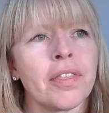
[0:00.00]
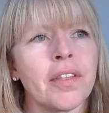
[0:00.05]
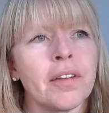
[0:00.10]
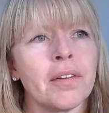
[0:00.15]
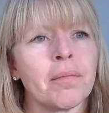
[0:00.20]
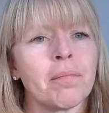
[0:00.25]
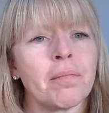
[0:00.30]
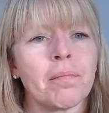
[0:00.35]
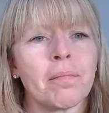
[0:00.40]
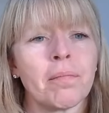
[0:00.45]

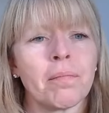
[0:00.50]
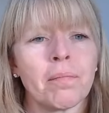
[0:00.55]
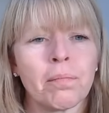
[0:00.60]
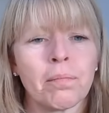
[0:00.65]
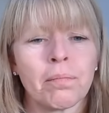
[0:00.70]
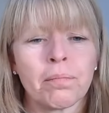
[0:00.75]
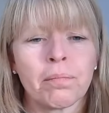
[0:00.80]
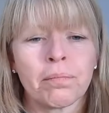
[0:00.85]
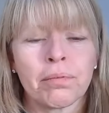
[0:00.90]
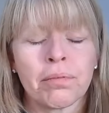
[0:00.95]
the
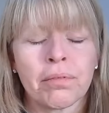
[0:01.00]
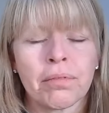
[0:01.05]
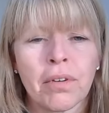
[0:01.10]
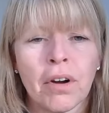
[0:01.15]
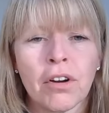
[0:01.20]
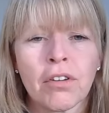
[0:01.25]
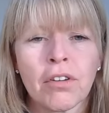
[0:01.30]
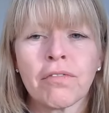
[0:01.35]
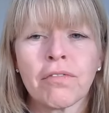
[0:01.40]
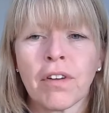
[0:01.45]

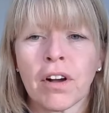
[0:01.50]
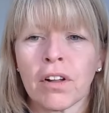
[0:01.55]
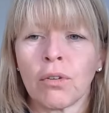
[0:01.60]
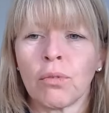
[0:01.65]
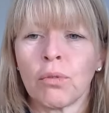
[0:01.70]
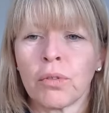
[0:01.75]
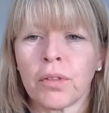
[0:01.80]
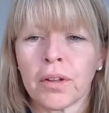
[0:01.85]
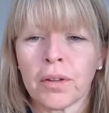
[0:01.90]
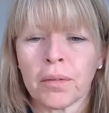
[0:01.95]
profile
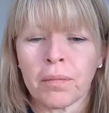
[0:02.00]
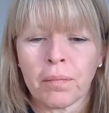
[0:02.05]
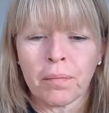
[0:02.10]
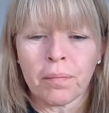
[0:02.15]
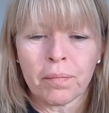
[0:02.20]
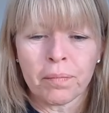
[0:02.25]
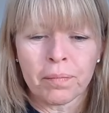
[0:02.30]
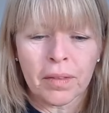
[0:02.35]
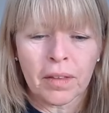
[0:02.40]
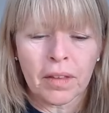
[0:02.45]
or the
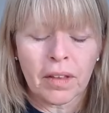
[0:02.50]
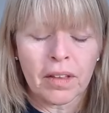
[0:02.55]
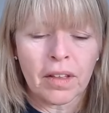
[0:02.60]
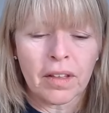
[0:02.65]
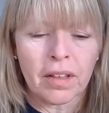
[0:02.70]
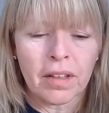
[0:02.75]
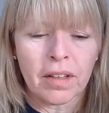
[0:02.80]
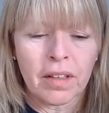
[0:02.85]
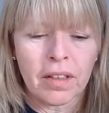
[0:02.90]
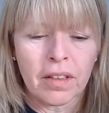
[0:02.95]

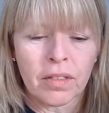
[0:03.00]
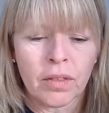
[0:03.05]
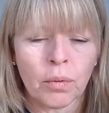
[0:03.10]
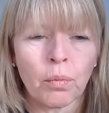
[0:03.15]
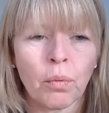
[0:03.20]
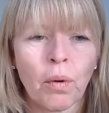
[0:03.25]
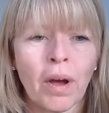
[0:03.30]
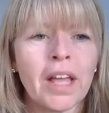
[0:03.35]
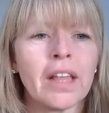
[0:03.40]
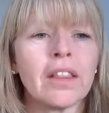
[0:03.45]

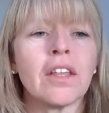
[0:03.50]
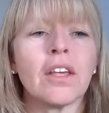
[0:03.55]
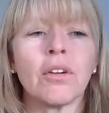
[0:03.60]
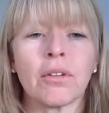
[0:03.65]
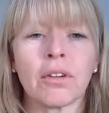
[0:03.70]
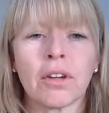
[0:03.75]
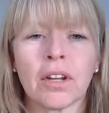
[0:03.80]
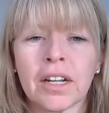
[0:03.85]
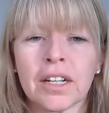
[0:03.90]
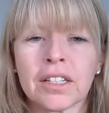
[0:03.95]
the way that
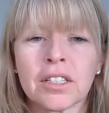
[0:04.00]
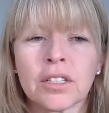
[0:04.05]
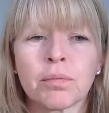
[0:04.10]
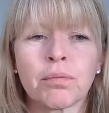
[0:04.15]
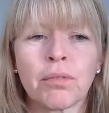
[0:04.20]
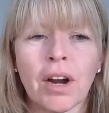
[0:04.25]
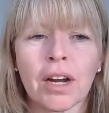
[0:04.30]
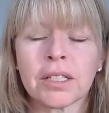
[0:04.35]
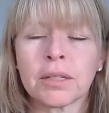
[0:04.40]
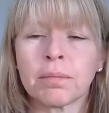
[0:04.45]
you can
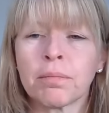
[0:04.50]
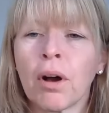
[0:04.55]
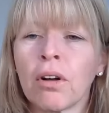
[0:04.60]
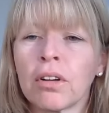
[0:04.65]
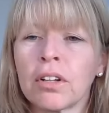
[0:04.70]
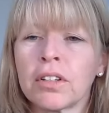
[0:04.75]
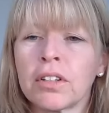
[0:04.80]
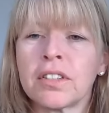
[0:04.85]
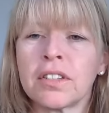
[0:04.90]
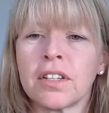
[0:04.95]
express
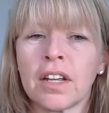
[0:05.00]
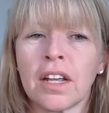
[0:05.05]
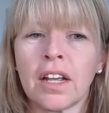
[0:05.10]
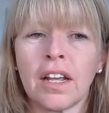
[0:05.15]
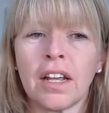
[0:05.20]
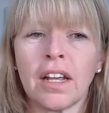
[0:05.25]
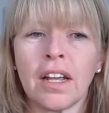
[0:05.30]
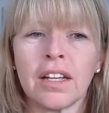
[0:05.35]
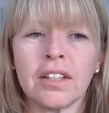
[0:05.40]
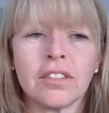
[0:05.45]

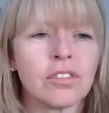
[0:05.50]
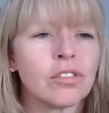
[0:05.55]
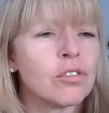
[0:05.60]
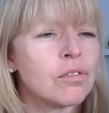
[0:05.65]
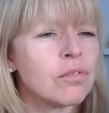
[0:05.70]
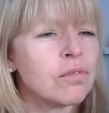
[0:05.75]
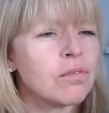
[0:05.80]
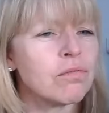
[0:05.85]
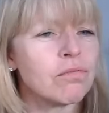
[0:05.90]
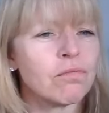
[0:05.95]
policy is
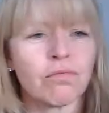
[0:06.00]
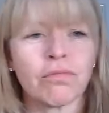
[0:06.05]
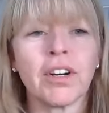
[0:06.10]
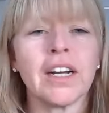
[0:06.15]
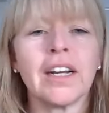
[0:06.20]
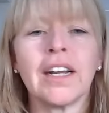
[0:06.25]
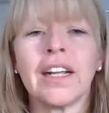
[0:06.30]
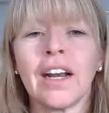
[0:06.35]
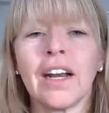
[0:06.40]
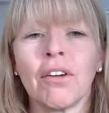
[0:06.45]

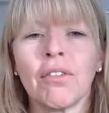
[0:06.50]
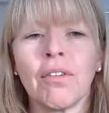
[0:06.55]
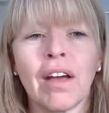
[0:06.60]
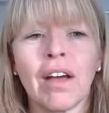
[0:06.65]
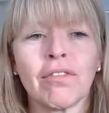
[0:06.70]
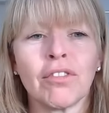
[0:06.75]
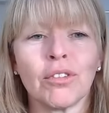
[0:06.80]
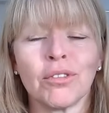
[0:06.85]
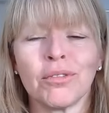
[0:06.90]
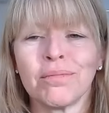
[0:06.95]
really low
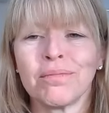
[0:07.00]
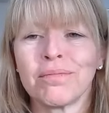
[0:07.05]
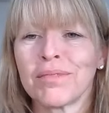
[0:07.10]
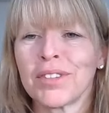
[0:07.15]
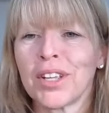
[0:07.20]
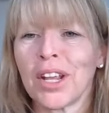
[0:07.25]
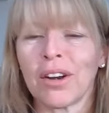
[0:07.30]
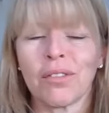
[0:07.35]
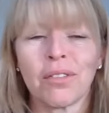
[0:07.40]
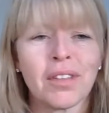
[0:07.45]
level.
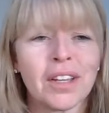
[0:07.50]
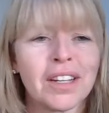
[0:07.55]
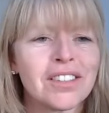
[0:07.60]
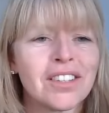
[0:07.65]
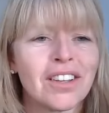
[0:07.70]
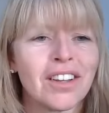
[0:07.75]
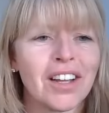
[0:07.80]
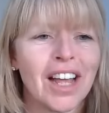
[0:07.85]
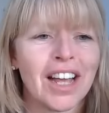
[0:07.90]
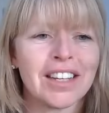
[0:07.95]
You know,
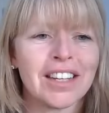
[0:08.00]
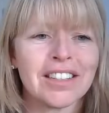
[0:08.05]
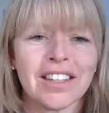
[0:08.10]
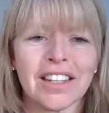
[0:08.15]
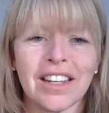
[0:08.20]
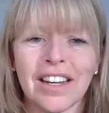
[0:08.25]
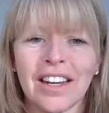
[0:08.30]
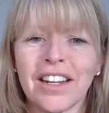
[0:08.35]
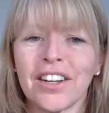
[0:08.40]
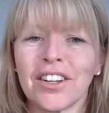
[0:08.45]
things like
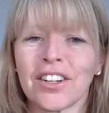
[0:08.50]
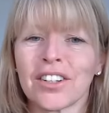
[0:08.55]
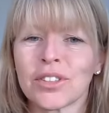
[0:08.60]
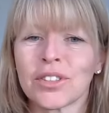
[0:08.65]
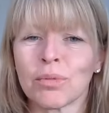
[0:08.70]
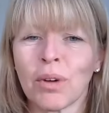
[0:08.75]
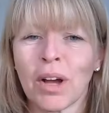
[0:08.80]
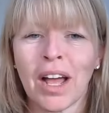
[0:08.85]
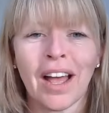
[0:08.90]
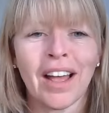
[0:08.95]
SE
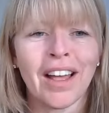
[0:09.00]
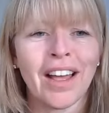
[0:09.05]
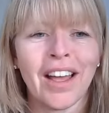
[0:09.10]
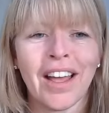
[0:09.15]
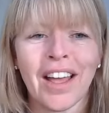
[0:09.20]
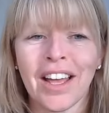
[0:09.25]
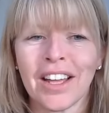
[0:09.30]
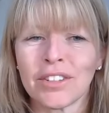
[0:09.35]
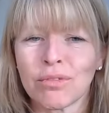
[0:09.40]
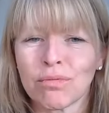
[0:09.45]
Linux, where
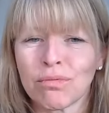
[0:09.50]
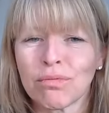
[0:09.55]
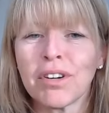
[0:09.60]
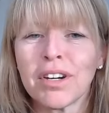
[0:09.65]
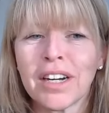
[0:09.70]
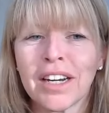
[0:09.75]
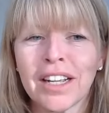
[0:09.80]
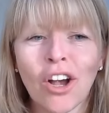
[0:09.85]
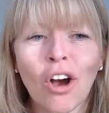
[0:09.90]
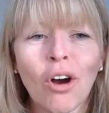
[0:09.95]
it's
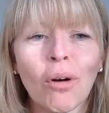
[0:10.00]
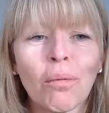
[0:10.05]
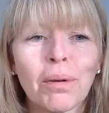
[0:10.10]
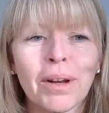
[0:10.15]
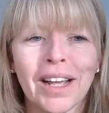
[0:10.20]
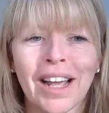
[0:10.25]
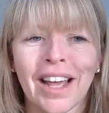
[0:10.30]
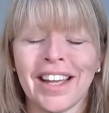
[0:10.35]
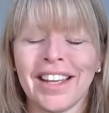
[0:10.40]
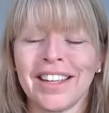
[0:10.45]
really
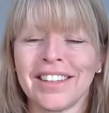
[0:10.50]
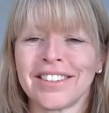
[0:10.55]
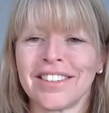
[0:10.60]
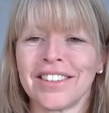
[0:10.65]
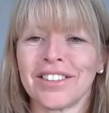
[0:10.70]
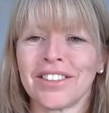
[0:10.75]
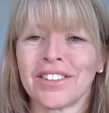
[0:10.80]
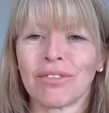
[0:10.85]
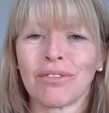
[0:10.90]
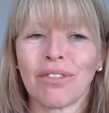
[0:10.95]

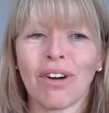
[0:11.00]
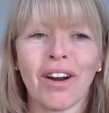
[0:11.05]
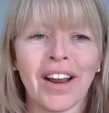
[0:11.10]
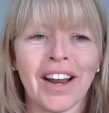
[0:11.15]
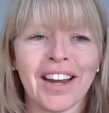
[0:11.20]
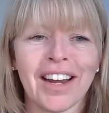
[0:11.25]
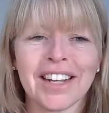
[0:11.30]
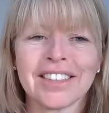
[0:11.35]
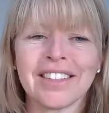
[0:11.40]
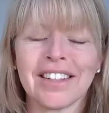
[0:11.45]
complicated to
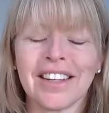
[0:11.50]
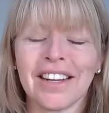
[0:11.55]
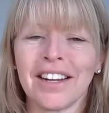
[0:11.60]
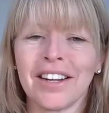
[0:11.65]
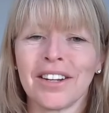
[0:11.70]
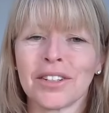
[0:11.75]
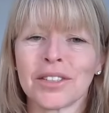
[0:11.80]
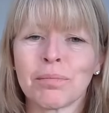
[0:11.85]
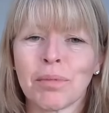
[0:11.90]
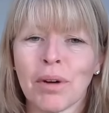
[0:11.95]
write an SE
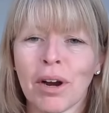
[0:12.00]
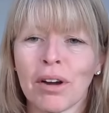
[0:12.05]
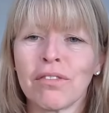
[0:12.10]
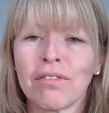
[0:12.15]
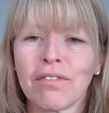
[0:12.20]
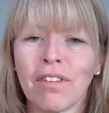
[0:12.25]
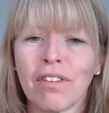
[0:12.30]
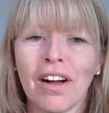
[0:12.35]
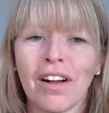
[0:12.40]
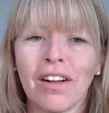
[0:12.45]
Linux
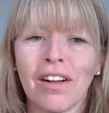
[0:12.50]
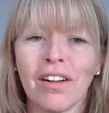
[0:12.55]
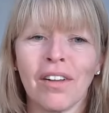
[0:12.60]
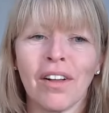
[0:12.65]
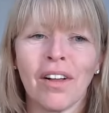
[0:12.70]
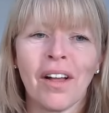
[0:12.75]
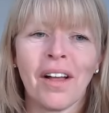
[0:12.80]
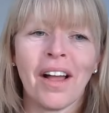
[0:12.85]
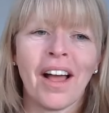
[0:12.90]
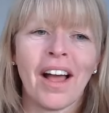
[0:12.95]
profile.